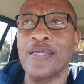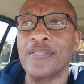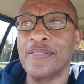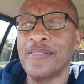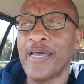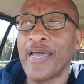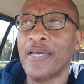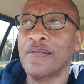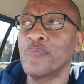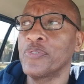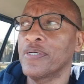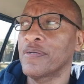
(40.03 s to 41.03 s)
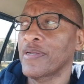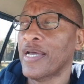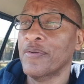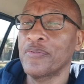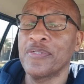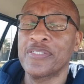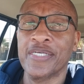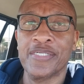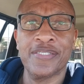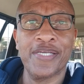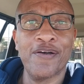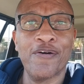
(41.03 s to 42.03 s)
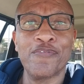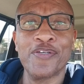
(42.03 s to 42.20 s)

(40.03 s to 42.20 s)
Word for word: that will allow you to take the day off.